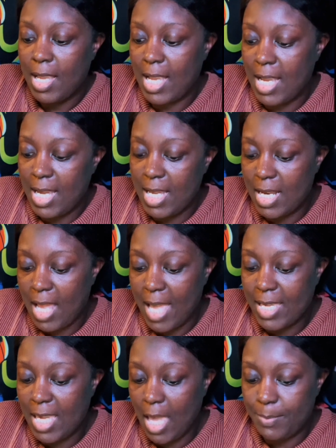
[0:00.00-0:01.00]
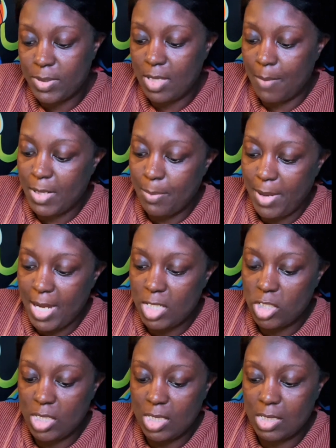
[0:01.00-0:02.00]
And I kept some of the
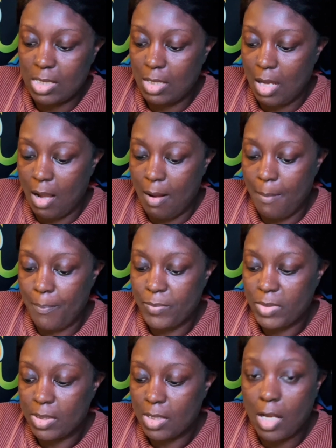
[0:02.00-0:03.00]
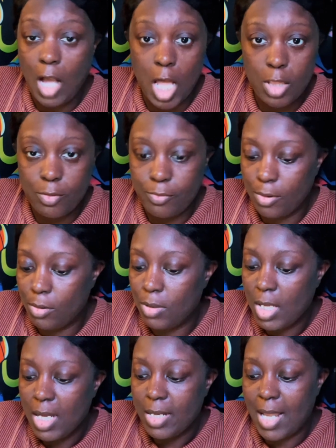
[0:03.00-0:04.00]
pages
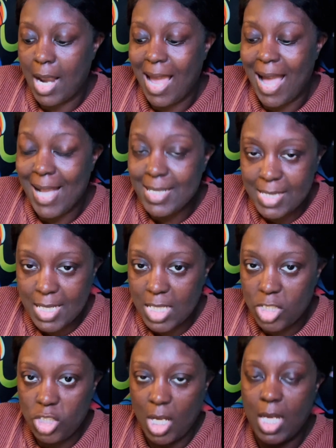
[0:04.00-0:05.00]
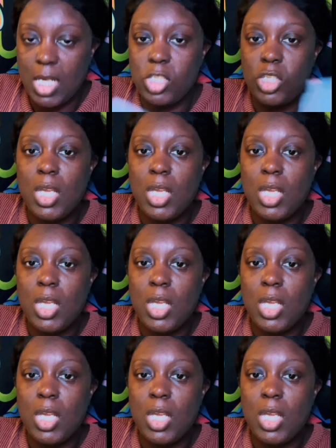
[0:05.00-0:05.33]
colorful that I didn't change.